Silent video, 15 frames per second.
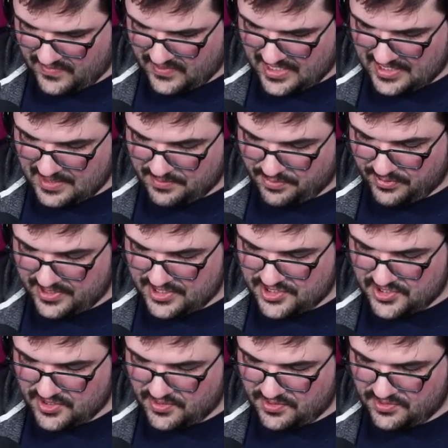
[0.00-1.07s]
And then pretty
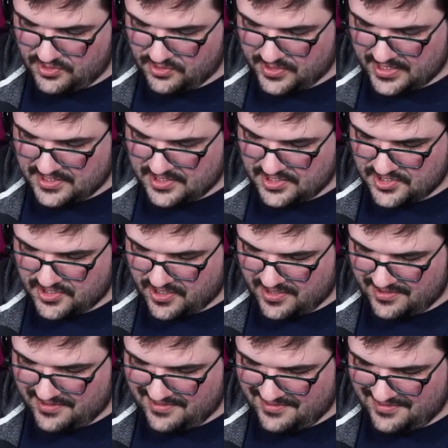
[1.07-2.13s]
soon you'll get to start
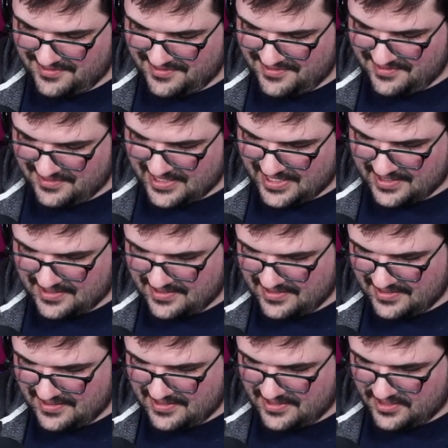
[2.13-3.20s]
like
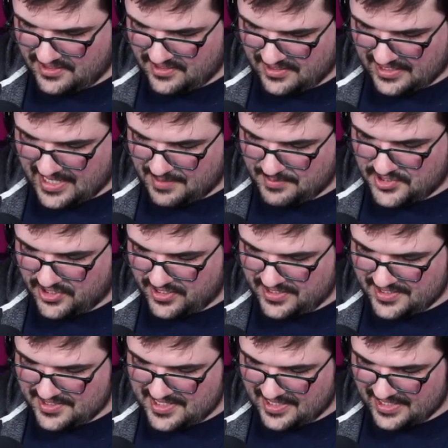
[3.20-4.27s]
I'm starting
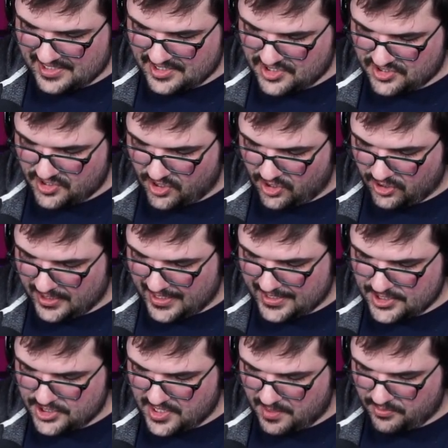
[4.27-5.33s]
to see like a skull like
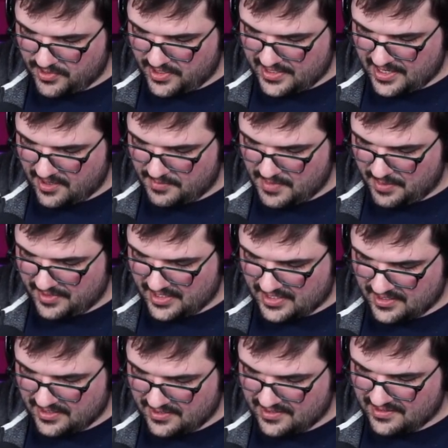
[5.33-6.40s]
shape right now, maybe like
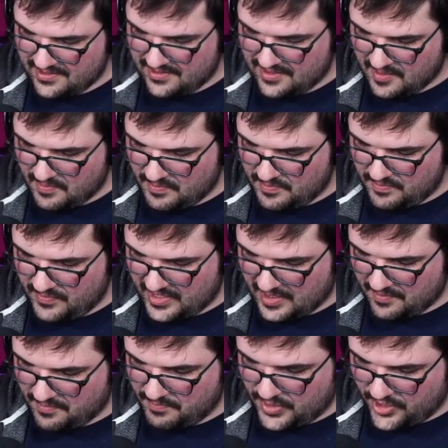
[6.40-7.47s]
a
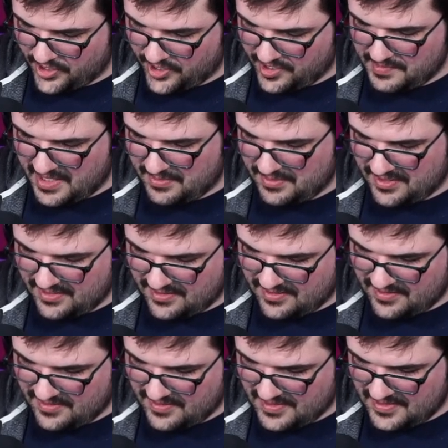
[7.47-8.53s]
bird, maybe.
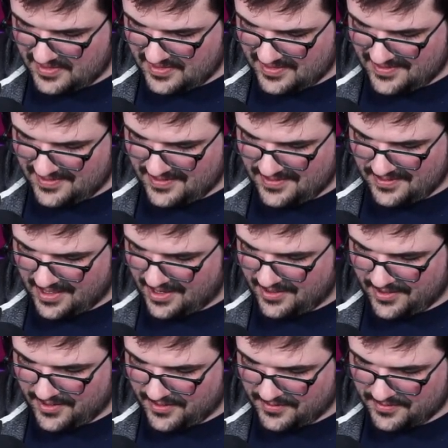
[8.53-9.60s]
I don't
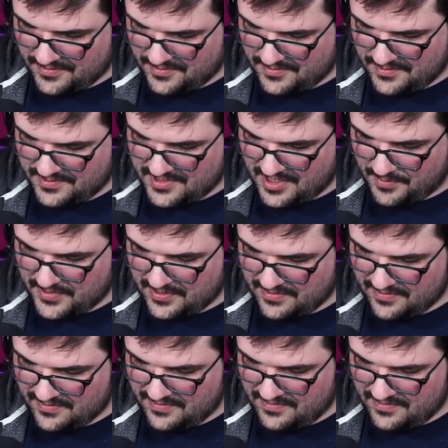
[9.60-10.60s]
know. Something.